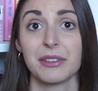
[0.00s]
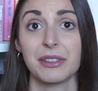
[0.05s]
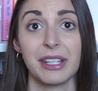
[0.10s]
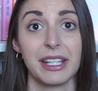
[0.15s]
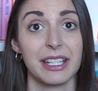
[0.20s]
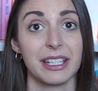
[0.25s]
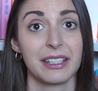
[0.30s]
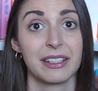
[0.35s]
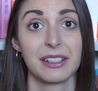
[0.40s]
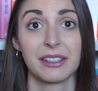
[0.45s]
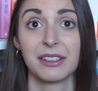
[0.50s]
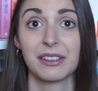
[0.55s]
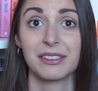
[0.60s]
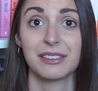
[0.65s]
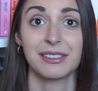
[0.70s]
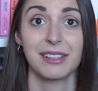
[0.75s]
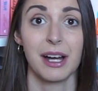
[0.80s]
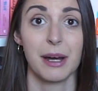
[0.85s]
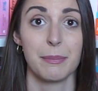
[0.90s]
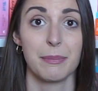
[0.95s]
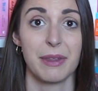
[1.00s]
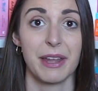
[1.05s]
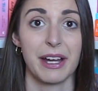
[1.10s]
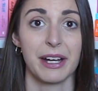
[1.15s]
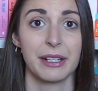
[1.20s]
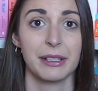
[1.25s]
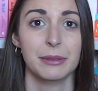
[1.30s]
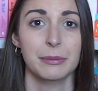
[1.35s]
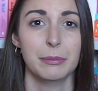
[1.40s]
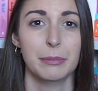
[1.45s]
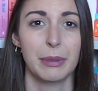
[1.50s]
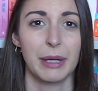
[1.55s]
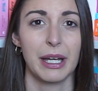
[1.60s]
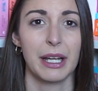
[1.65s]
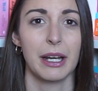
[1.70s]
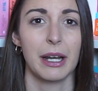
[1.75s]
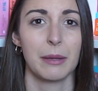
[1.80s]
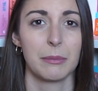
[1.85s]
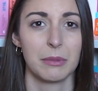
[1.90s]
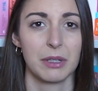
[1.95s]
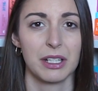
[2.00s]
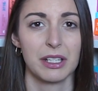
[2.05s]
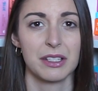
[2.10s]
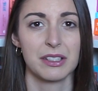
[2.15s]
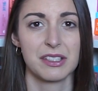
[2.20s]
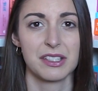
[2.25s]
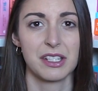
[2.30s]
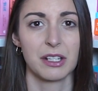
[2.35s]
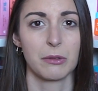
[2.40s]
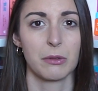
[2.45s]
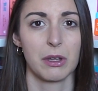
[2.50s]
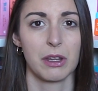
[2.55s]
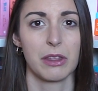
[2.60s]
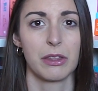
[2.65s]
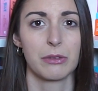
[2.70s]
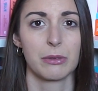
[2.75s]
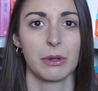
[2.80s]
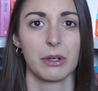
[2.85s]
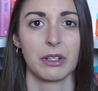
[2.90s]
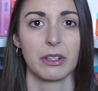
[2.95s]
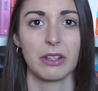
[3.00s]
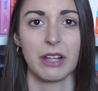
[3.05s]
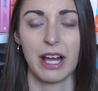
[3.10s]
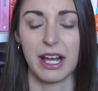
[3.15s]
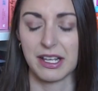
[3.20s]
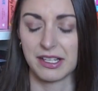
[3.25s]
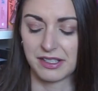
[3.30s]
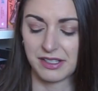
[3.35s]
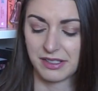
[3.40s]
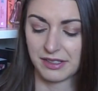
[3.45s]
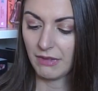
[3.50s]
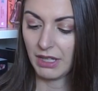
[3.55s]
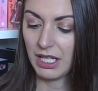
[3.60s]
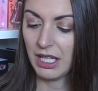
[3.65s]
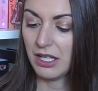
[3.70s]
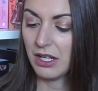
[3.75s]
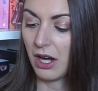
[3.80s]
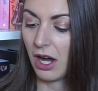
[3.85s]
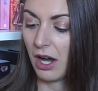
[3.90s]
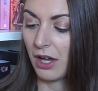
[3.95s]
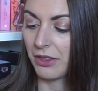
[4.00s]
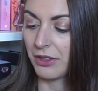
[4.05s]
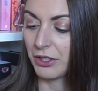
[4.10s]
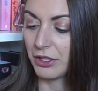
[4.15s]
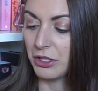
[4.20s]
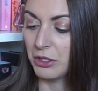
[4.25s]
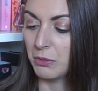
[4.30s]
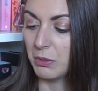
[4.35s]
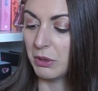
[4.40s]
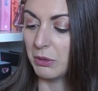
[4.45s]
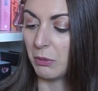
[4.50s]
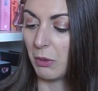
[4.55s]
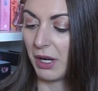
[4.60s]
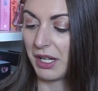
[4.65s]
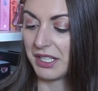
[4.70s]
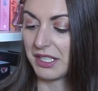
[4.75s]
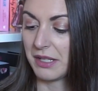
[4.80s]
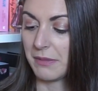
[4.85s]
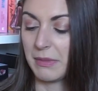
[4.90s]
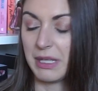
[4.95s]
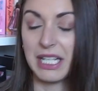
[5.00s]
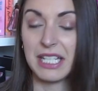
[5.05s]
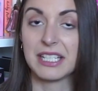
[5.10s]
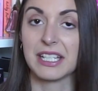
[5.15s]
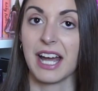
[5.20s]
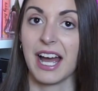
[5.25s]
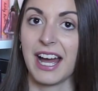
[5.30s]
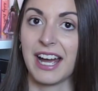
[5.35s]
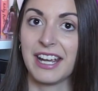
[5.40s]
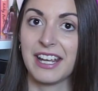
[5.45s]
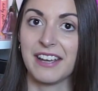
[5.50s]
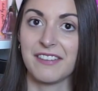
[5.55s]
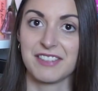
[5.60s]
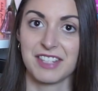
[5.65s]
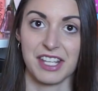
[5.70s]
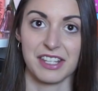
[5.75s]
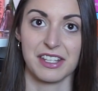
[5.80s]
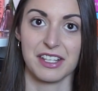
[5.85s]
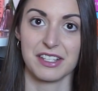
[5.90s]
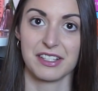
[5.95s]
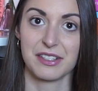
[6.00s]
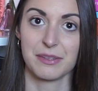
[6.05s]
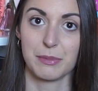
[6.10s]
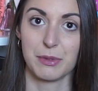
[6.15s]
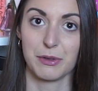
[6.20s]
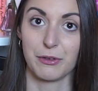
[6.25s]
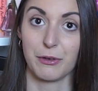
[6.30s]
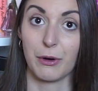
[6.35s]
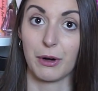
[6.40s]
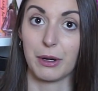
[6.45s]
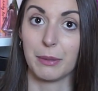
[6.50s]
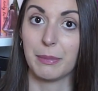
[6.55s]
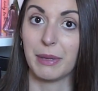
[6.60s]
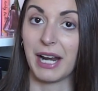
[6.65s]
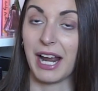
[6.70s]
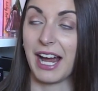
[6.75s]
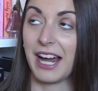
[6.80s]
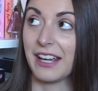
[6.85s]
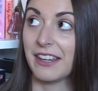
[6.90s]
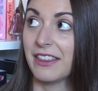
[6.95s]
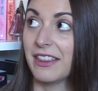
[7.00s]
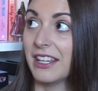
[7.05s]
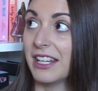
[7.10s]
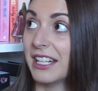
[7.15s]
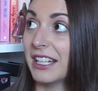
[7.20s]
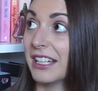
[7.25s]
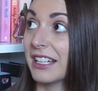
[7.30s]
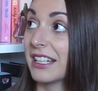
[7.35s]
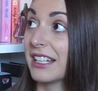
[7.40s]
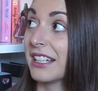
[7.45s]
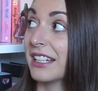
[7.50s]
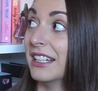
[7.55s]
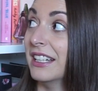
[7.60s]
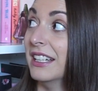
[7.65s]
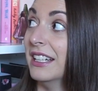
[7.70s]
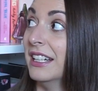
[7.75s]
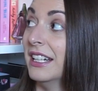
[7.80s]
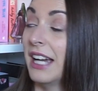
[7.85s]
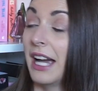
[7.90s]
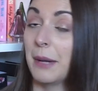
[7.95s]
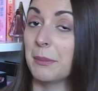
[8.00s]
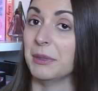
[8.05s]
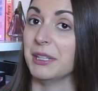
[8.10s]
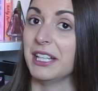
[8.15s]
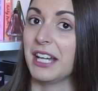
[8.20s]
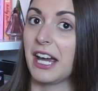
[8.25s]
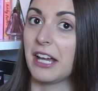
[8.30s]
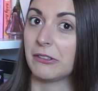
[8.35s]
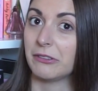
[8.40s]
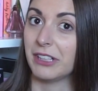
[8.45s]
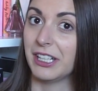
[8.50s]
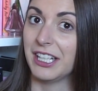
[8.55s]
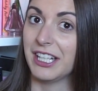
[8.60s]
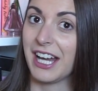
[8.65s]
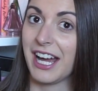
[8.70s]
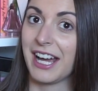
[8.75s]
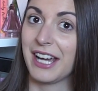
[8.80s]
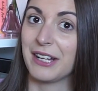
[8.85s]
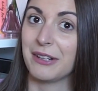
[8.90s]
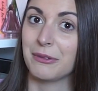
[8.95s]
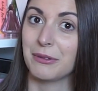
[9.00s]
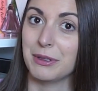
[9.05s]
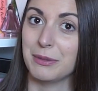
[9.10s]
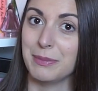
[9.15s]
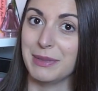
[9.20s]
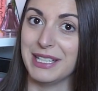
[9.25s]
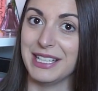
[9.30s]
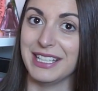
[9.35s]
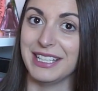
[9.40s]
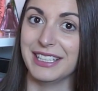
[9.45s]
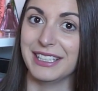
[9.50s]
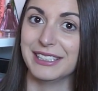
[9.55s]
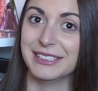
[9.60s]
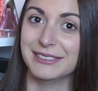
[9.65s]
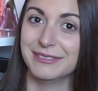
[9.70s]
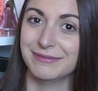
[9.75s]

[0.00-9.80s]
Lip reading: like up there, but I'm gonna stick with Throne of Glass. An author you would want to meet. I have said this before, but I think Emily Henry and I would be